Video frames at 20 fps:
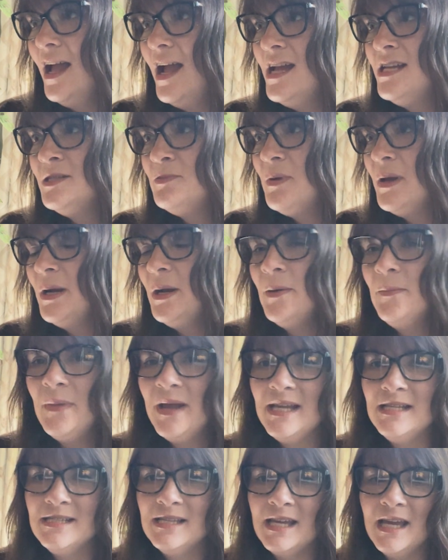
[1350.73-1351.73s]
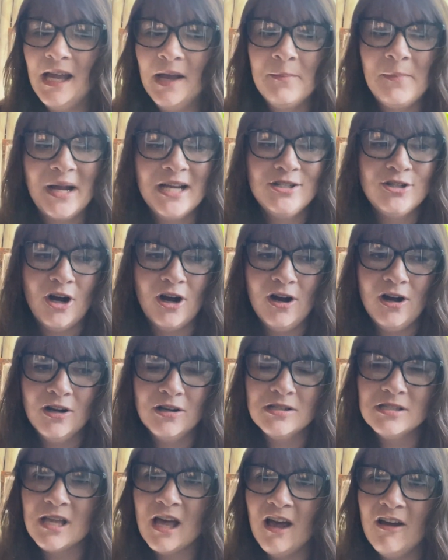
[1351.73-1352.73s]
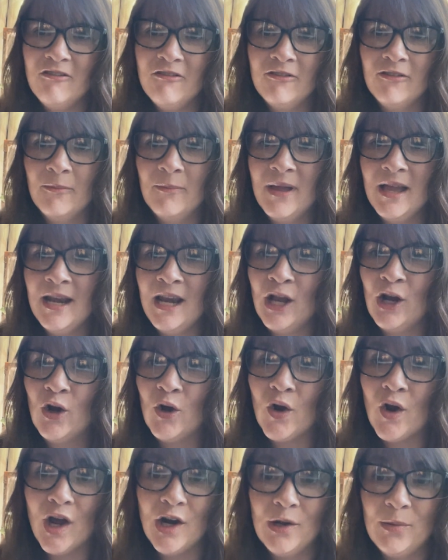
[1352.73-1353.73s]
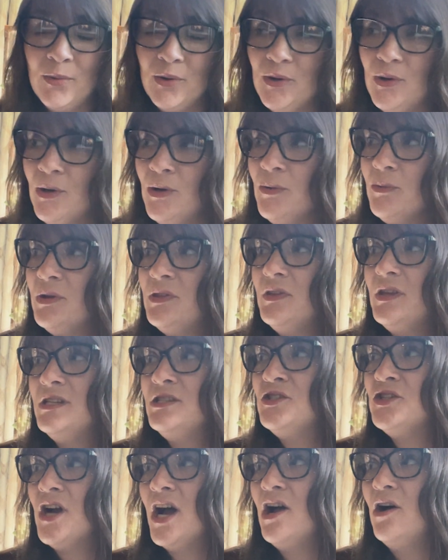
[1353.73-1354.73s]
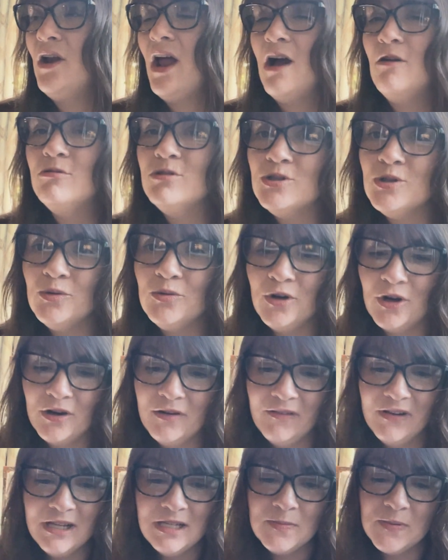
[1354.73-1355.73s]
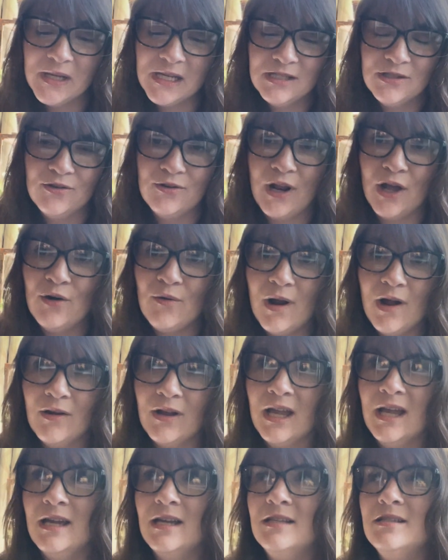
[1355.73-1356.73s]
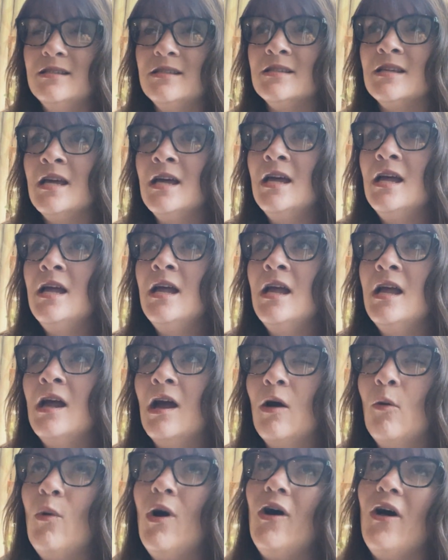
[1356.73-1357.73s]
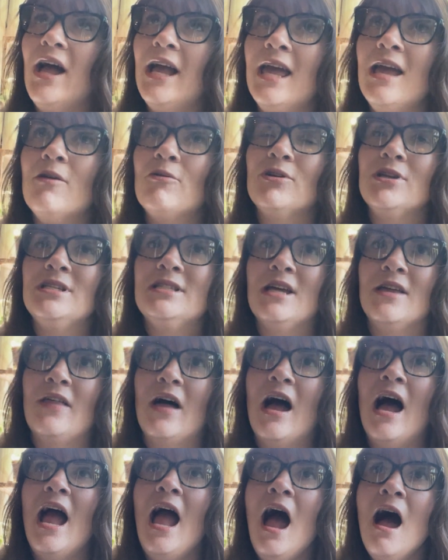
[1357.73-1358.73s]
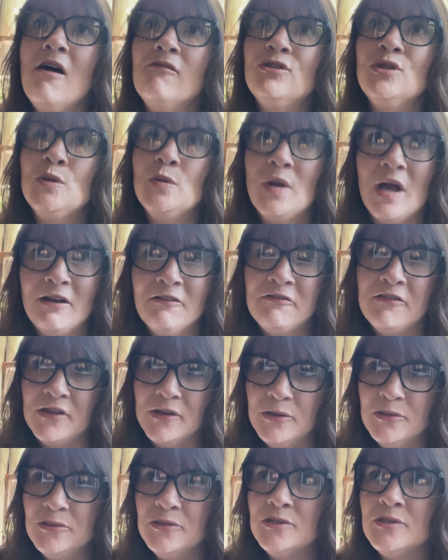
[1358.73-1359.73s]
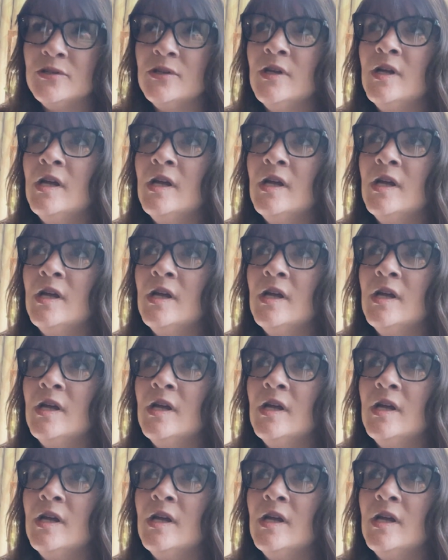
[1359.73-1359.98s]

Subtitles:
It's been amazing. My dogs have been incredible with this child. I was so nervous because they're not around kids. Well, I can't really say that. I have 2 nephews.